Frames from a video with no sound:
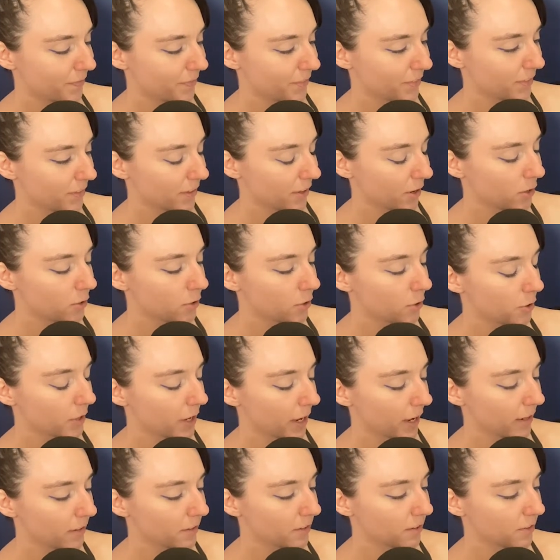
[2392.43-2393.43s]
Oh,
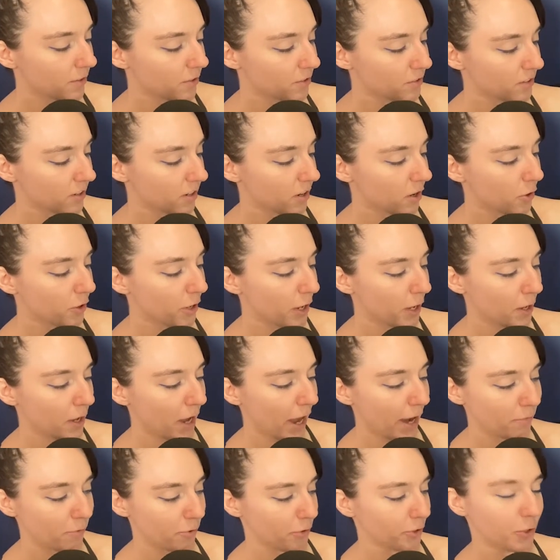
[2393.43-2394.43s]
okay. I
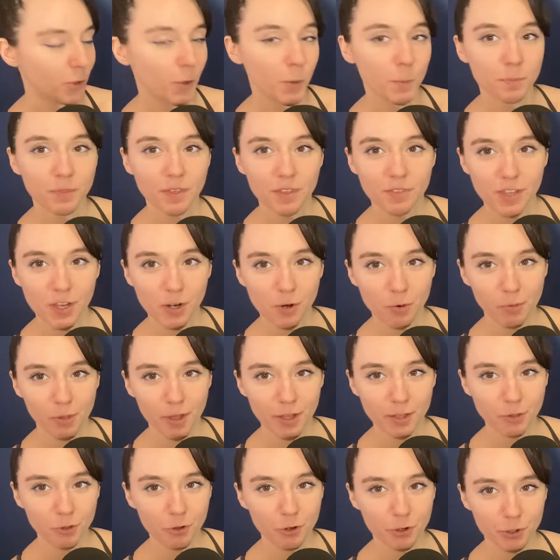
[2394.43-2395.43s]
really hope that they don't
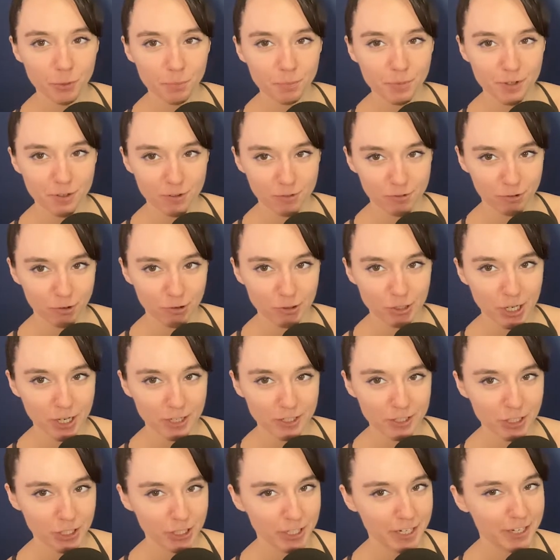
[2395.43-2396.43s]
like look up their search
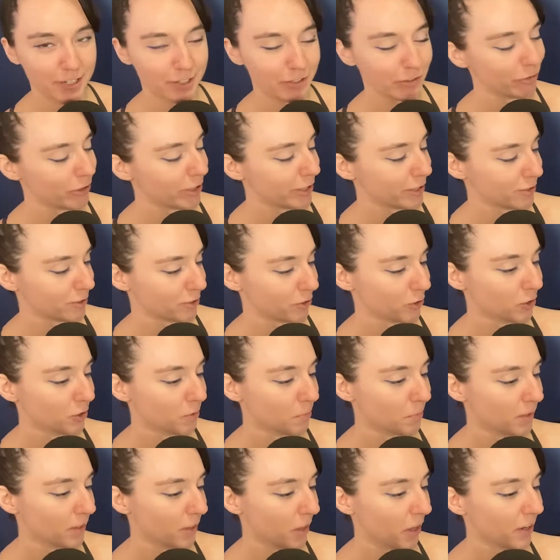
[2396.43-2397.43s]
engine history, because they're gonna
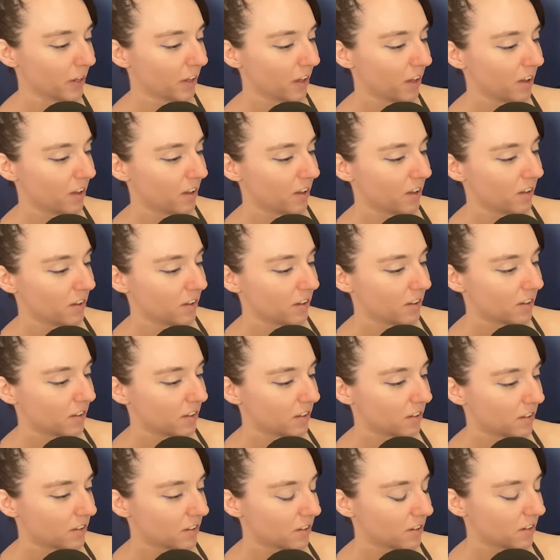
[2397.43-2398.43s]
be like,
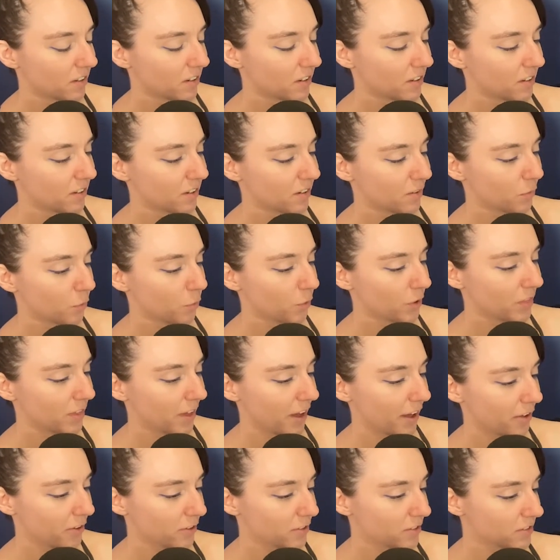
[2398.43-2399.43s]
"What the
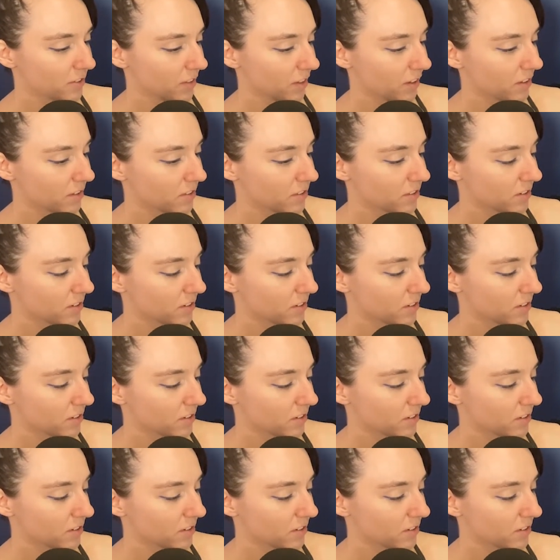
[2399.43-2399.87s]
hell is this?"